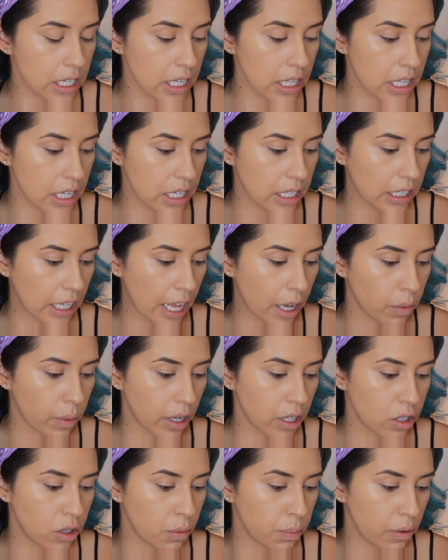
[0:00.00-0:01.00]
This
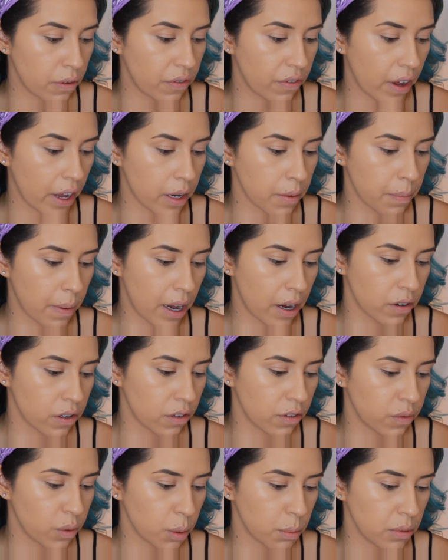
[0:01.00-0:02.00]
lightweight superfine
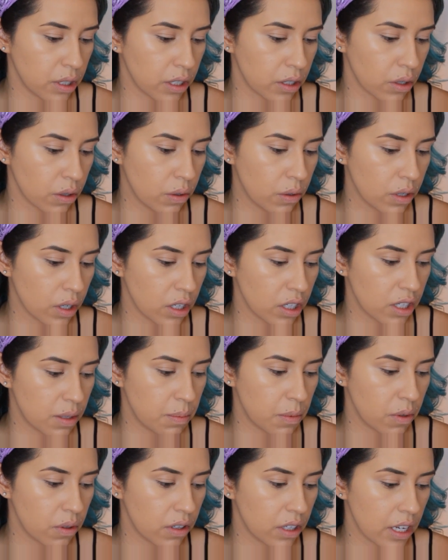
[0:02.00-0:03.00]
powder formula goes on
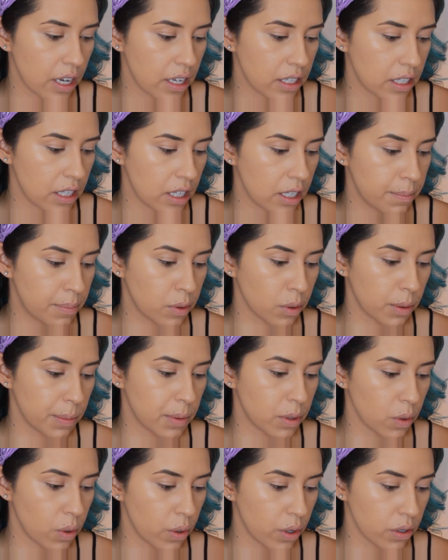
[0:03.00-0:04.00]
smoothly as it
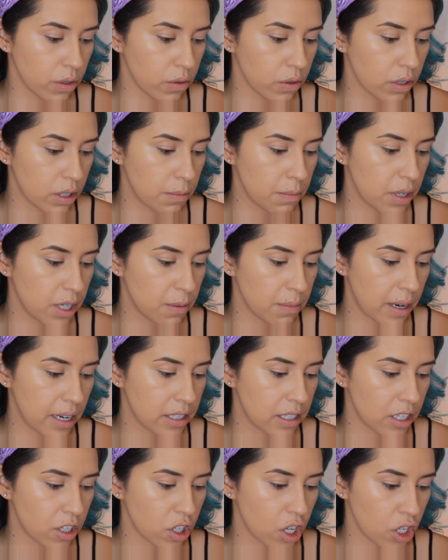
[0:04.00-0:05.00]
absorbs oils,
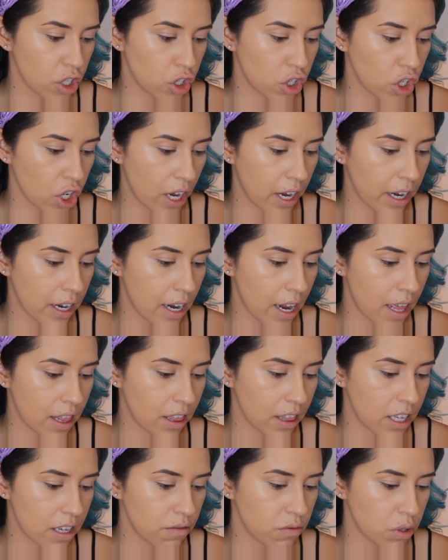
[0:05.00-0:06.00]
minimizes shine,
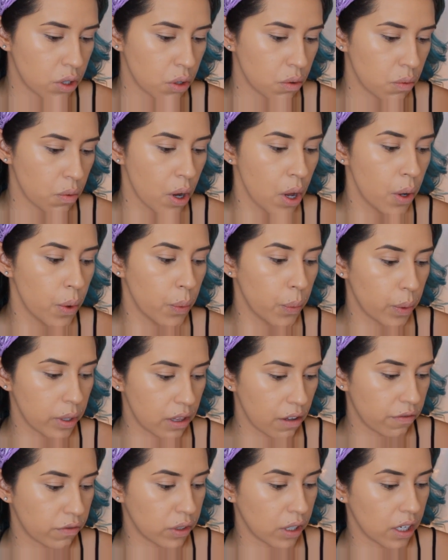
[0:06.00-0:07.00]
and leaves you with
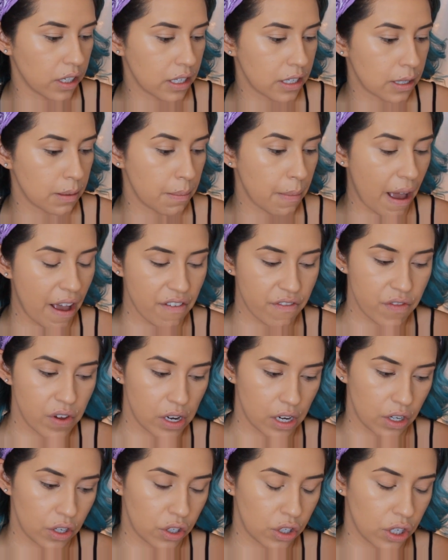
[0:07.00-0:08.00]
a flawless matte
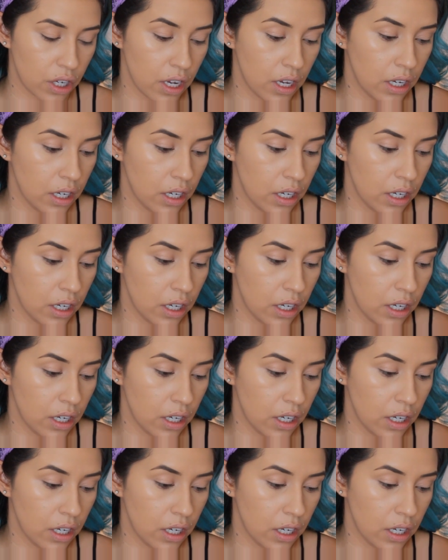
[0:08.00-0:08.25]
finish.